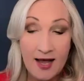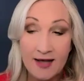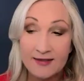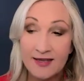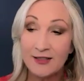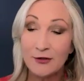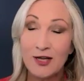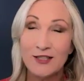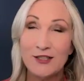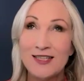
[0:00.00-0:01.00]
And
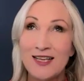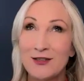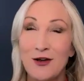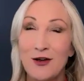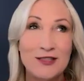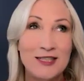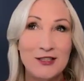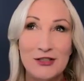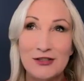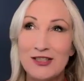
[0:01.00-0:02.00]
look, I just had a
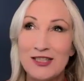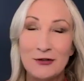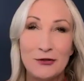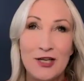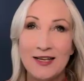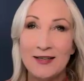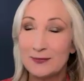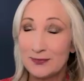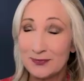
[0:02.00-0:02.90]
conversation the other day